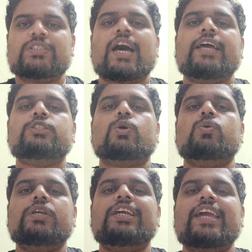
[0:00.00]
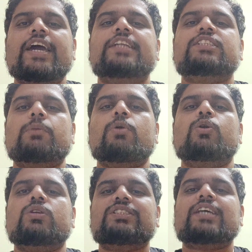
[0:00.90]
Science only cares
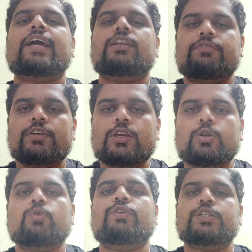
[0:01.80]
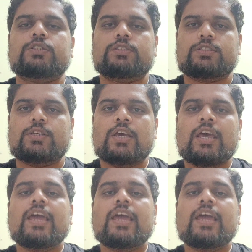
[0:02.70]
about the scientific innovations.